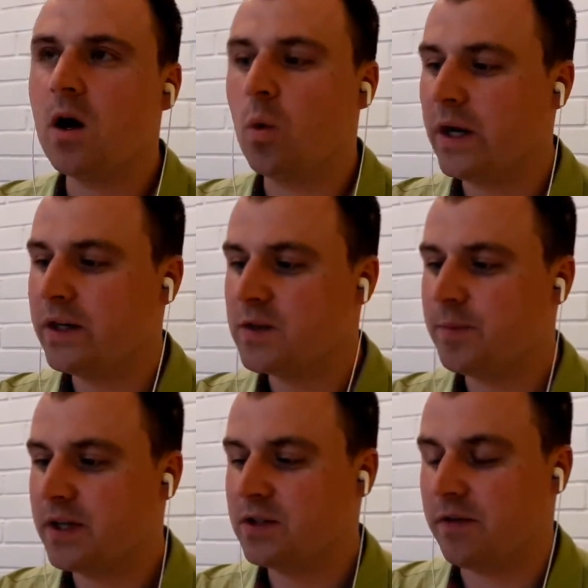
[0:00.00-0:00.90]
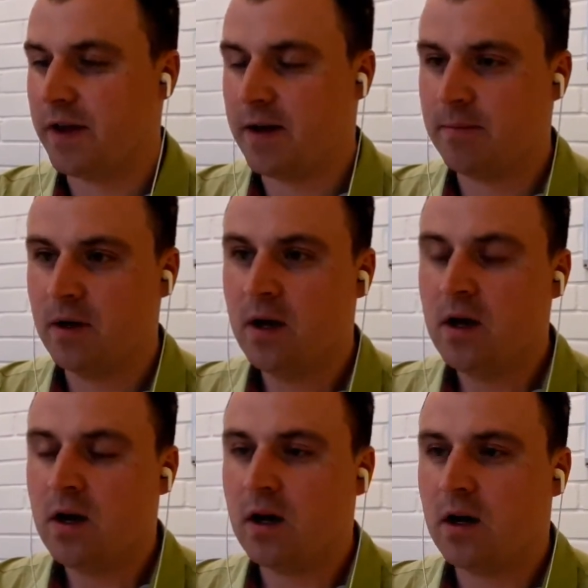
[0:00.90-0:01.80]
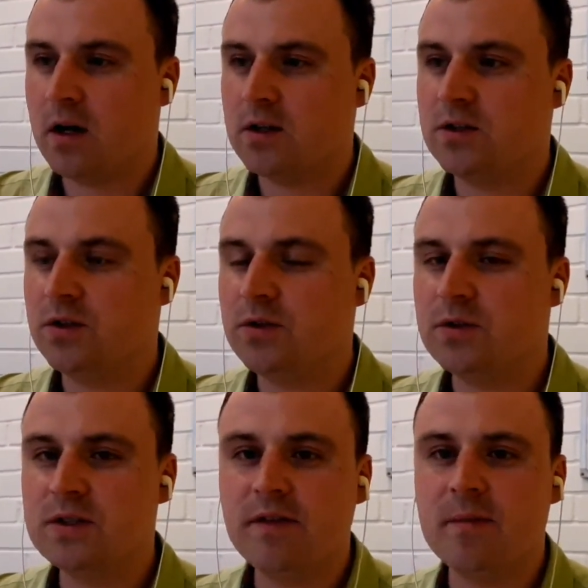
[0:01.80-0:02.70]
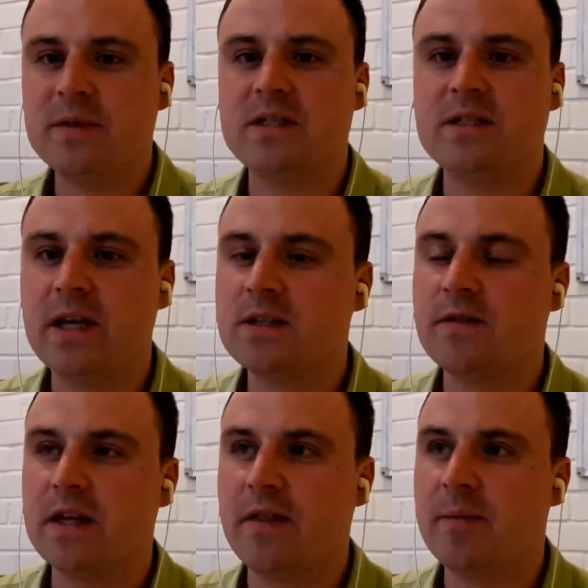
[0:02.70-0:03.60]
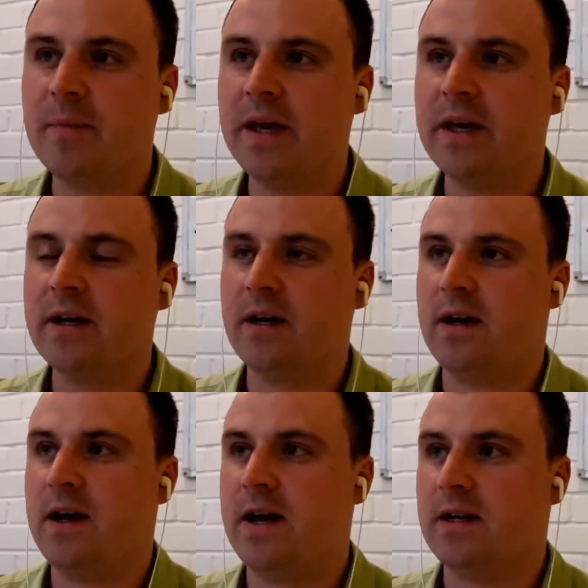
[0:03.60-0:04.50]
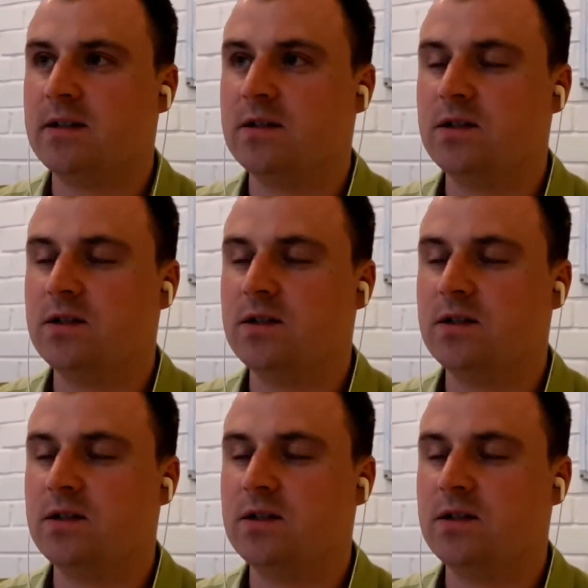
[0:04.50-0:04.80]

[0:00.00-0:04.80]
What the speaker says: when you speak to them, do you see the mistakes that they make, and